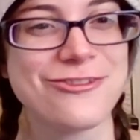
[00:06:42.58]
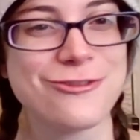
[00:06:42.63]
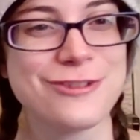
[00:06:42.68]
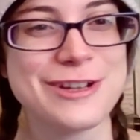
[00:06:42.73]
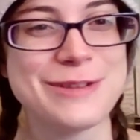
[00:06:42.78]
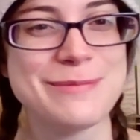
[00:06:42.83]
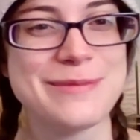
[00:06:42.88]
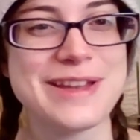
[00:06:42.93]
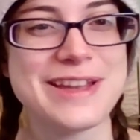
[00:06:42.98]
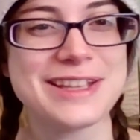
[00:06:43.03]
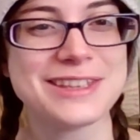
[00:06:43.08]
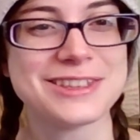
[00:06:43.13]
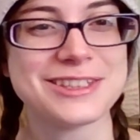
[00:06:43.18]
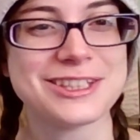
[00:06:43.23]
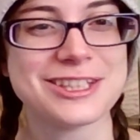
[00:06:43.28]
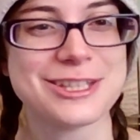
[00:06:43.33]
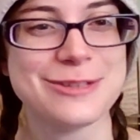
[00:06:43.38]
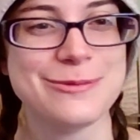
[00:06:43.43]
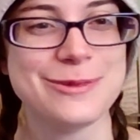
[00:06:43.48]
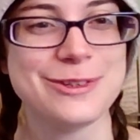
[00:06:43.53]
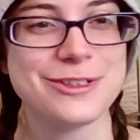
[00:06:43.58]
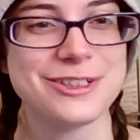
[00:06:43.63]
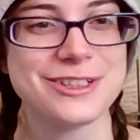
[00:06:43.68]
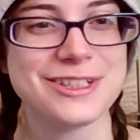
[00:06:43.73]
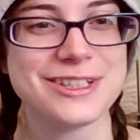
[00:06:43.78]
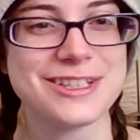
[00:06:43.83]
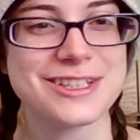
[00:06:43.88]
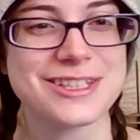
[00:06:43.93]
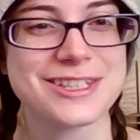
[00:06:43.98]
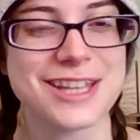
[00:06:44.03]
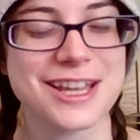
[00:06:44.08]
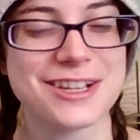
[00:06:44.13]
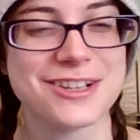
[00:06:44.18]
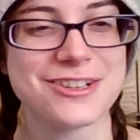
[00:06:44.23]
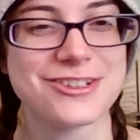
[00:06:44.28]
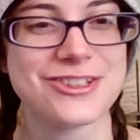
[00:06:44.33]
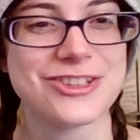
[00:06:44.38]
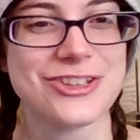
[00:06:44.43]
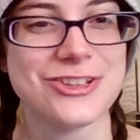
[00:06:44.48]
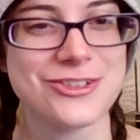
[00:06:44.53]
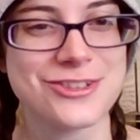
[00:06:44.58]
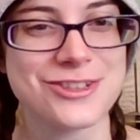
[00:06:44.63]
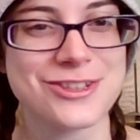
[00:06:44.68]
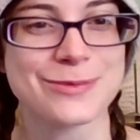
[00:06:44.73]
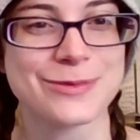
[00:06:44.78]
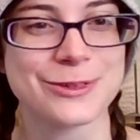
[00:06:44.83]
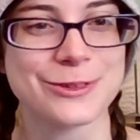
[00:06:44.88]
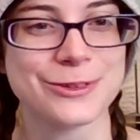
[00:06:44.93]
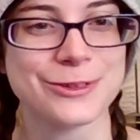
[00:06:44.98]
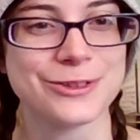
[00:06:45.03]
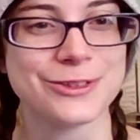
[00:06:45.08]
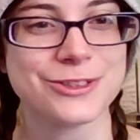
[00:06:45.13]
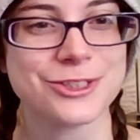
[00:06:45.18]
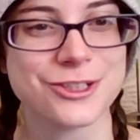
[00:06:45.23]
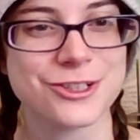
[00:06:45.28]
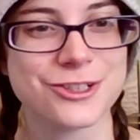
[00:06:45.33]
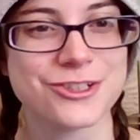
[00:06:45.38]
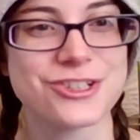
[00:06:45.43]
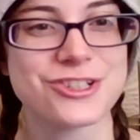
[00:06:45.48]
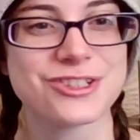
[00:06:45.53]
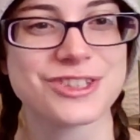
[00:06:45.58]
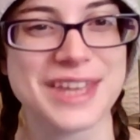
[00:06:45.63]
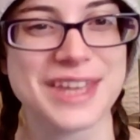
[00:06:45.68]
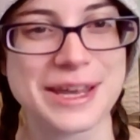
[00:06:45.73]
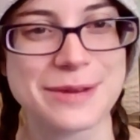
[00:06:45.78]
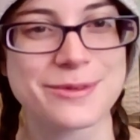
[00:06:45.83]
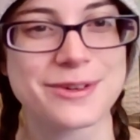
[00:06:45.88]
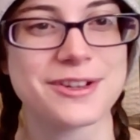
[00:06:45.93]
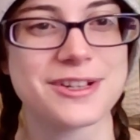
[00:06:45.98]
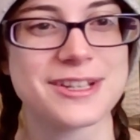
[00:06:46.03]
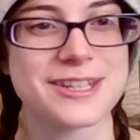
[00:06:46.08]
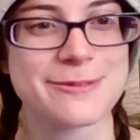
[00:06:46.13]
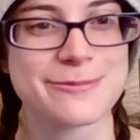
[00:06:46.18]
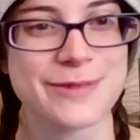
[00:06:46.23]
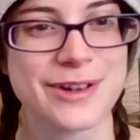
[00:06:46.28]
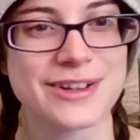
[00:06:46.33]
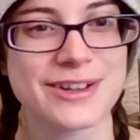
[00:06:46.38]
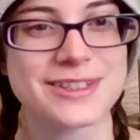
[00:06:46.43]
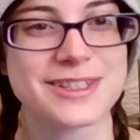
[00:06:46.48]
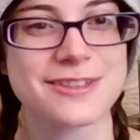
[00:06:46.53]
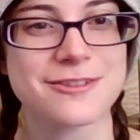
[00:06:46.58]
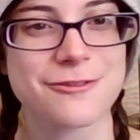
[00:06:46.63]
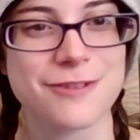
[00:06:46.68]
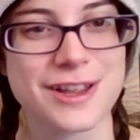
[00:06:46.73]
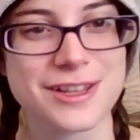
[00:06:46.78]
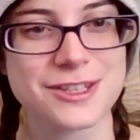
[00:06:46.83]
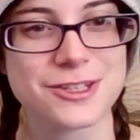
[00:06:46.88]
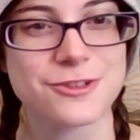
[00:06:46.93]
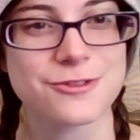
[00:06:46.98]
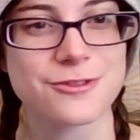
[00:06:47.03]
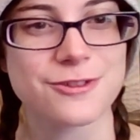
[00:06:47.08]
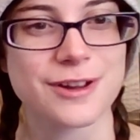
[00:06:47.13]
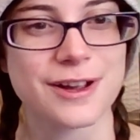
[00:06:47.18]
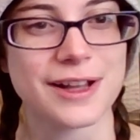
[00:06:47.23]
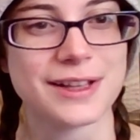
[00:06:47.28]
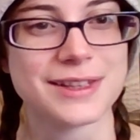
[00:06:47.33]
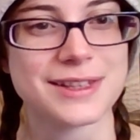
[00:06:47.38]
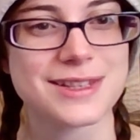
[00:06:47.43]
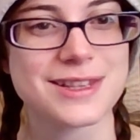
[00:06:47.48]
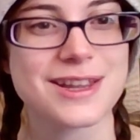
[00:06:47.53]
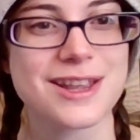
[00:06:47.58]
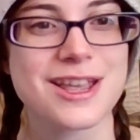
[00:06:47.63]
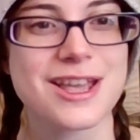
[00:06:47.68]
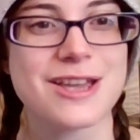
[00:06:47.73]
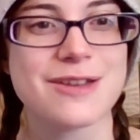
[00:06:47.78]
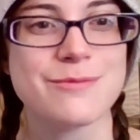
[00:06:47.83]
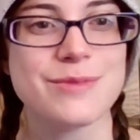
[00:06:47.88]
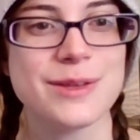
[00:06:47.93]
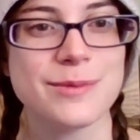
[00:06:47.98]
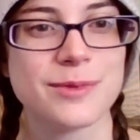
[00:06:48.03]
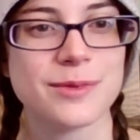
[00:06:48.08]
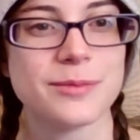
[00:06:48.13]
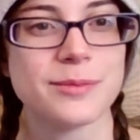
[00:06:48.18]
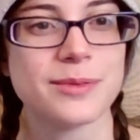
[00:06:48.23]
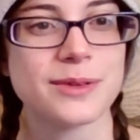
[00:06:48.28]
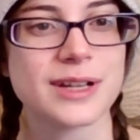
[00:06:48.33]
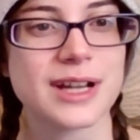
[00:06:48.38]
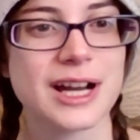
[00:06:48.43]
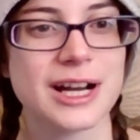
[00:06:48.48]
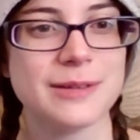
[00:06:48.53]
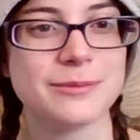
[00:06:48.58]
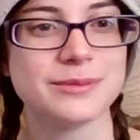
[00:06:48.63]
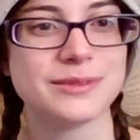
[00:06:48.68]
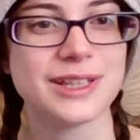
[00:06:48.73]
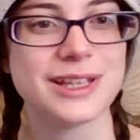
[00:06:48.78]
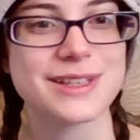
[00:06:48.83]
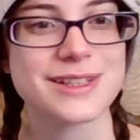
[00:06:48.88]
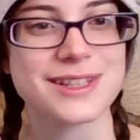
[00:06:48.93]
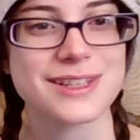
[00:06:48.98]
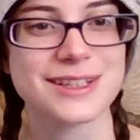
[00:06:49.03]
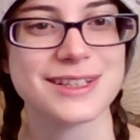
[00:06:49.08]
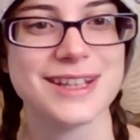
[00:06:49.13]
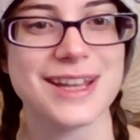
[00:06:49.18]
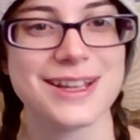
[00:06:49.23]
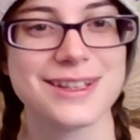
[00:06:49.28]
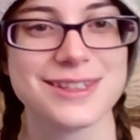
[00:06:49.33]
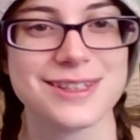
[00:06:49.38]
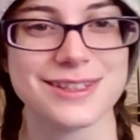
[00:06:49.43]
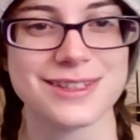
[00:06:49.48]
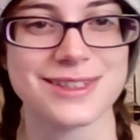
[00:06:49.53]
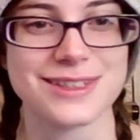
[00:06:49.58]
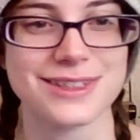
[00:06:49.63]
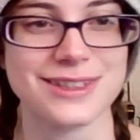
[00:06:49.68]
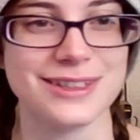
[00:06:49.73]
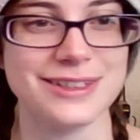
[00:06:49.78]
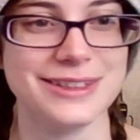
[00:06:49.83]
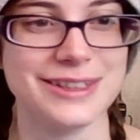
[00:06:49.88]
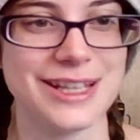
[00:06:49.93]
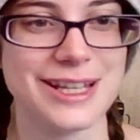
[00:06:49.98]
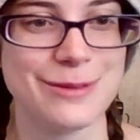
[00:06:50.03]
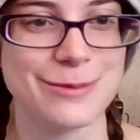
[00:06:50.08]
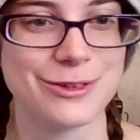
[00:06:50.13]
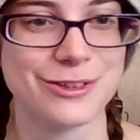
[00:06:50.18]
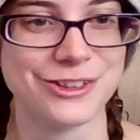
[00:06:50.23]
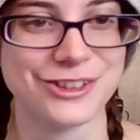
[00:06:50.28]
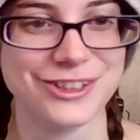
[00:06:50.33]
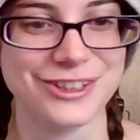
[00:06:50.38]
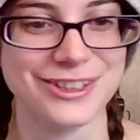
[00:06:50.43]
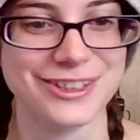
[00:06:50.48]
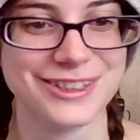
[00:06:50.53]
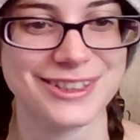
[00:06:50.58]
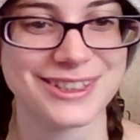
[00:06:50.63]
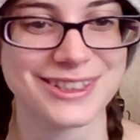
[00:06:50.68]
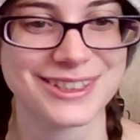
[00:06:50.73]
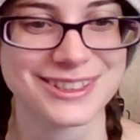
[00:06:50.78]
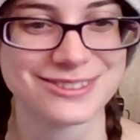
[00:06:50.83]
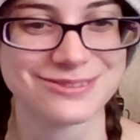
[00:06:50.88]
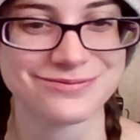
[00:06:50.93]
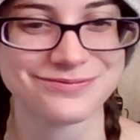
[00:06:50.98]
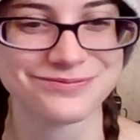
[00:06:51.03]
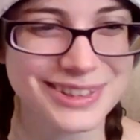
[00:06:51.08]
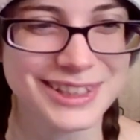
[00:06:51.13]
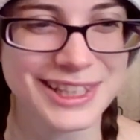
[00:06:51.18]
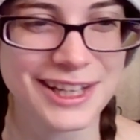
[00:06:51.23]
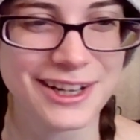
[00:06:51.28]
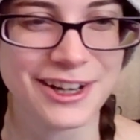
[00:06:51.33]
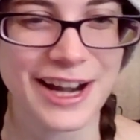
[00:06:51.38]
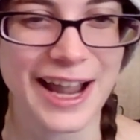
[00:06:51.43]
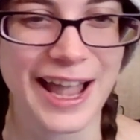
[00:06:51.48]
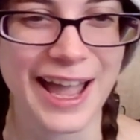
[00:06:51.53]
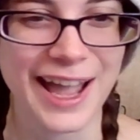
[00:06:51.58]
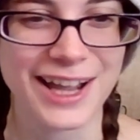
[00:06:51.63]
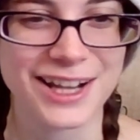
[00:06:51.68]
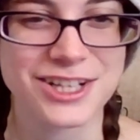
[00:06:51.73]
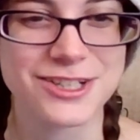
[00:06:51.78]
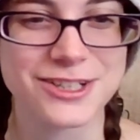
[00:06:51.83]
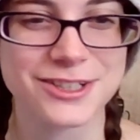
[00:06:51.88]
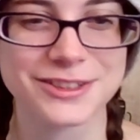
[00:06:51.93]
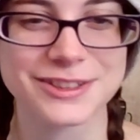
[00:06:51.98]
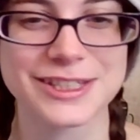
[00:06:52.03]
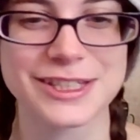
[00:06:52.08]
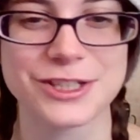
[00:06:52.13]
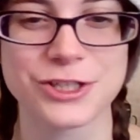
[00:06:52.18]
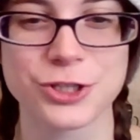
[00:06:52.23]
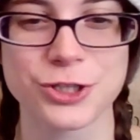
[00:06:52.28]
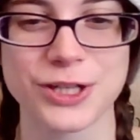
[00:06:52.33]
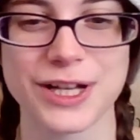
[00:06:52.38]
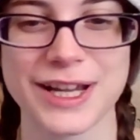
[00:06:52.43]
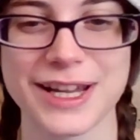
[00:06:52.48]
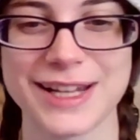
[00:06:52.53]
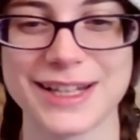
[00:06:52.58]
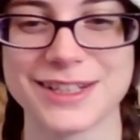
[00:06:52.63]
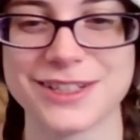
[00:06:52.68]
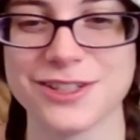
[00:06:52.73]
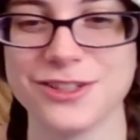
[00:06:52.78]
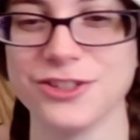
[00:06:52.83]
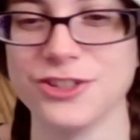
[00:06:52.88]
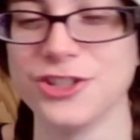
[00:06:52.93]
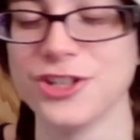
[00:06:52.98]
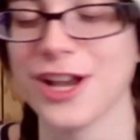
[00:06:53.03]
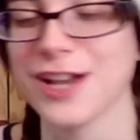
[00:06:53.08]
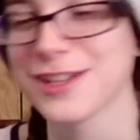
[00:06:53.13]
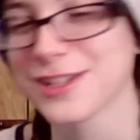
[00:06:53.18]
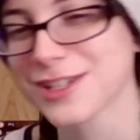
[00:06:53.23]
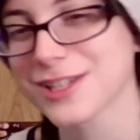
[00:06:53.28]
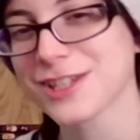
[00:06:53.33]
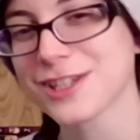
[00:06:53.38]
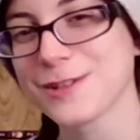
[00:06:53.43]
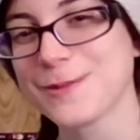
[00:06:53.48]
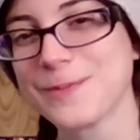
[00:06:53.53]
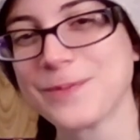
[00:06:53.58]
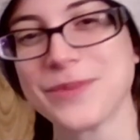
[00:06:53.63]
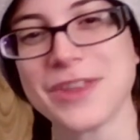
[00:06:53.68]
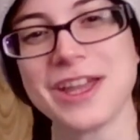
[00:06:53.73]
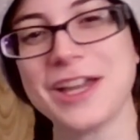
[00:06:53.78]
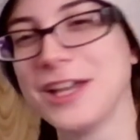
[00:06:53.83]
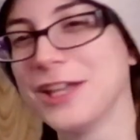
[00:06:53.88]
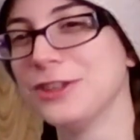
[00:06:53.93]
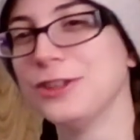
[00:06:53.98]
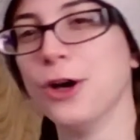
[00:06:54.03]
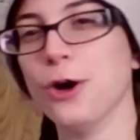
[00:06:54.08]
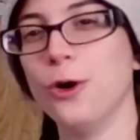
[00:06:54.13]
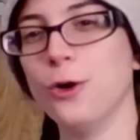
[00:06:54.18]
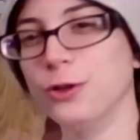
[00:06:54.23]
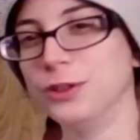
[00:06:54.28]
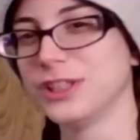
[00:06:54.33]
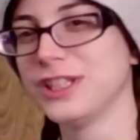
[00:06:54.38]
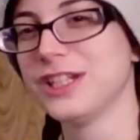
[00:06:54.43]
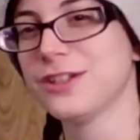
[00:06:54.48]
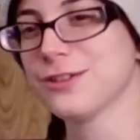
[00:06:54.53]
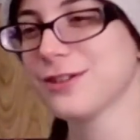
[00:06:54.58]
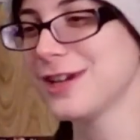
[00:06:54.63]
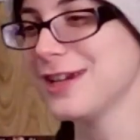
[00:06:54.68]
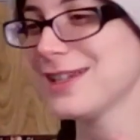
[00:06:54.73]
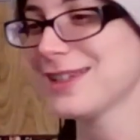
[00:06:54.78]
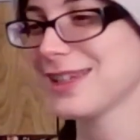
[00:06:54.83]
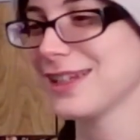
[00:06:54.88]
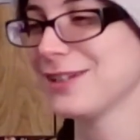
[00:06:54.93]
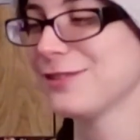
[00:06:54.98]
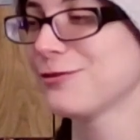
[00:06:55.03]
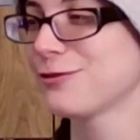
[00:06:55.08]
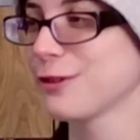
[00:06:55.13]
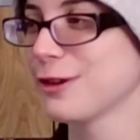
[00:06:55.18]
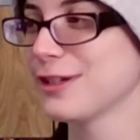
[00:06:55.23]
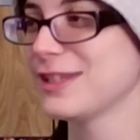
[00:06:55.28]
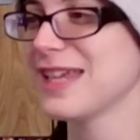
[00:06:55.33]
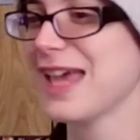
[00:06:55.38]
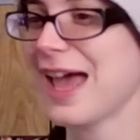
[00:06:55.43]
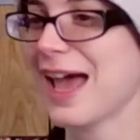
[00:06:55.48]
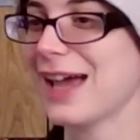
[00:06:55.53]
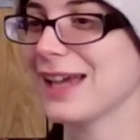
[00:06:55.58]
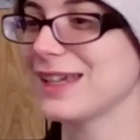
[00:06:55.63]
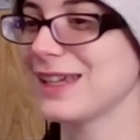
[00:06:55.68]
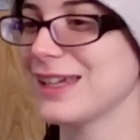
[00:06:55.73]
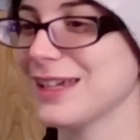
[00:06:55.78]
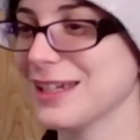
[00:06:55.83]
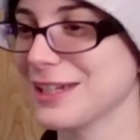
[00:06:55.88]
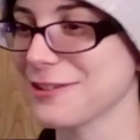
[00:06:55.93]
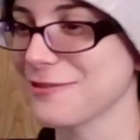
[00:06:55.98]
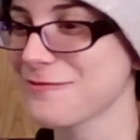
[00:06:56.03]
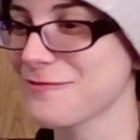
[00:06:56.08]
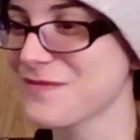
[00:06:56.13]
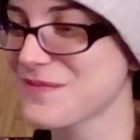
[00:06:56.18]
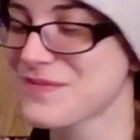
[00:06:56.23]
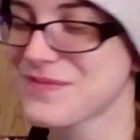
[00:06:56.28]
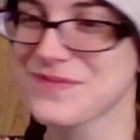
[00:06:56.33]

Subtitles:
If we make the community centers usable, churches, libraries, mosques, restaurants, people become less connected to the neighborhood. They're actually trying to just... The only reason for attacking